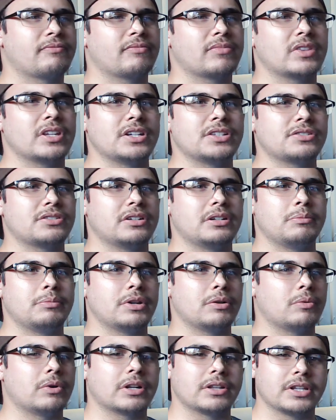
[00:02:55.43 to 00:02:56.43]
it's gonna be
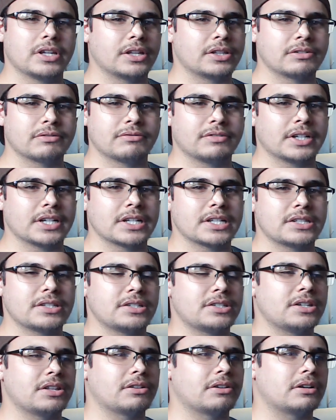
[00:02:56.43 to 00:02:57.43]
one of the other fights.
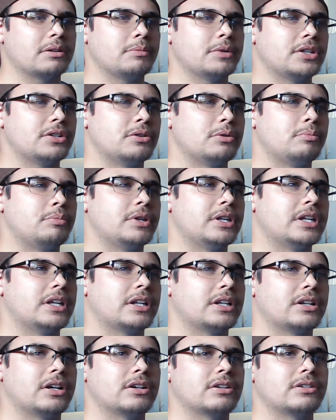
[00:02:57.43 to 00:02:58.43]
It's either gonna be YOUPI
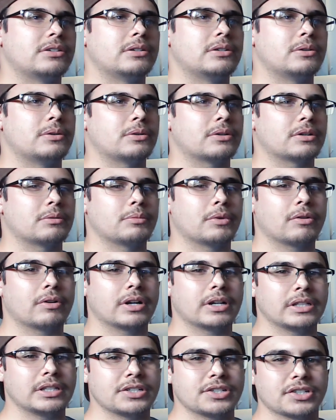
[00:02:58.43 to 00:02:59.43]
and Knuckle or
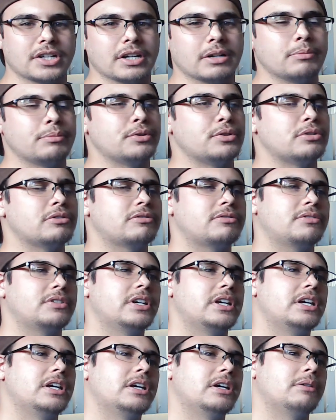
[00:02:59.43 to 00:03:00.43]
Morel and Shayapoof.
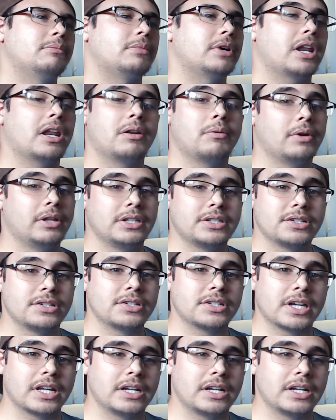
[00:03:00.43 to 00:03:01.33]
But anyway, let's just get